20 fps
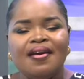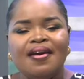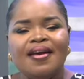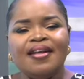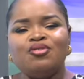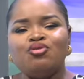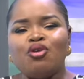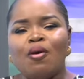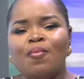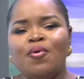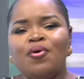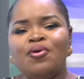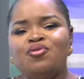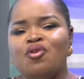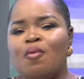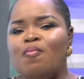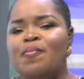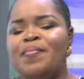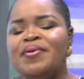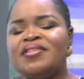It's one more
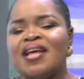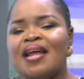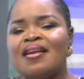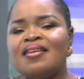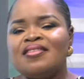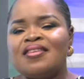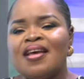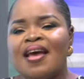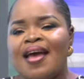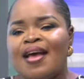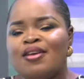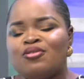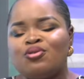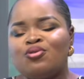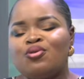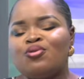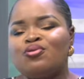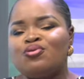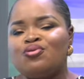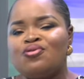you will be saying, sir, and
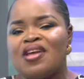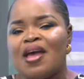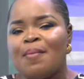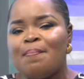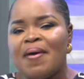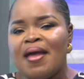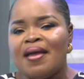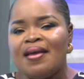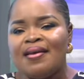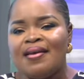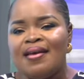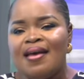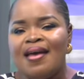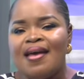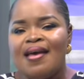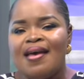soon ye bay,